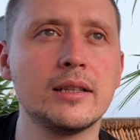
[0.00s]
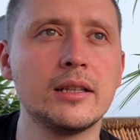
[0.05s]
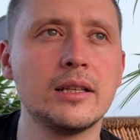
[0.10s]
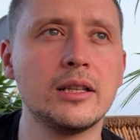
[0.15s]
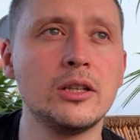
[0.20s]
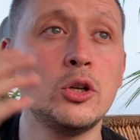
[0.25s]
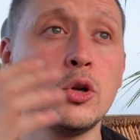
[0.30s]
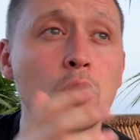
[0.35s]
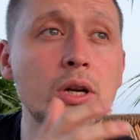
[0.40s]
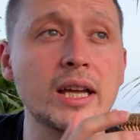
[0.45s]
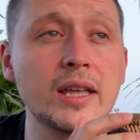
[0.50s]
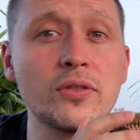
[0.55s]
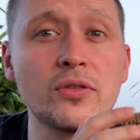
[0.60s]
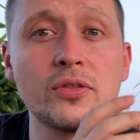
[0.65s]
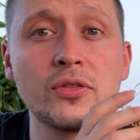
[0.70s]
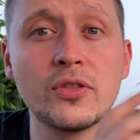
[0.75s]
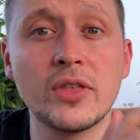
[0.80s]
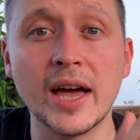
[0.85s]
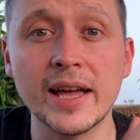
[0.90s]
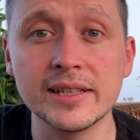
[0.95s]
look
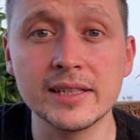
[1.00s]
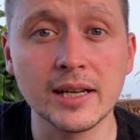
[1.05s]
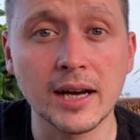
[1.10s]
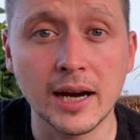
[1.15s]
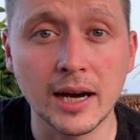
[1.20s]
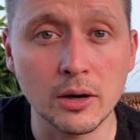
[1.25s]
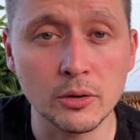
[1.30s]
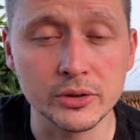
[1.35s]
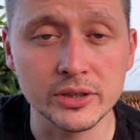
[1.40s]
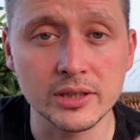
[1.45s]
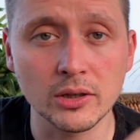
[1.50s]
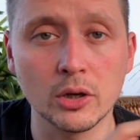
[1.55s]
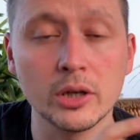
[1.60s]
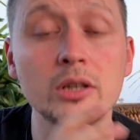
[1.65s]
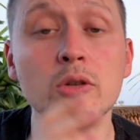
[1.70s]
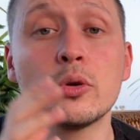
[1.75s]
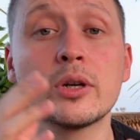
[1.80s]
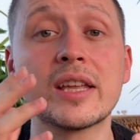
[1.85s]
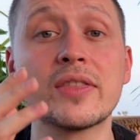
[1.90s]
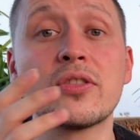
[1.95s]
at that house, or
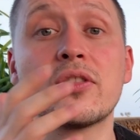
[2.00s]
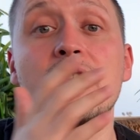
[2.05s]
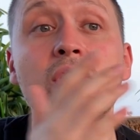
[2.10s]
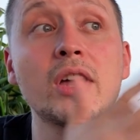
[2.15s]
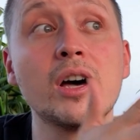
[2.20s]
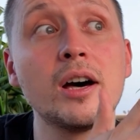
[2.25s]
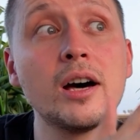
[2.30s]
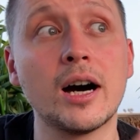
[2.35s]
look at the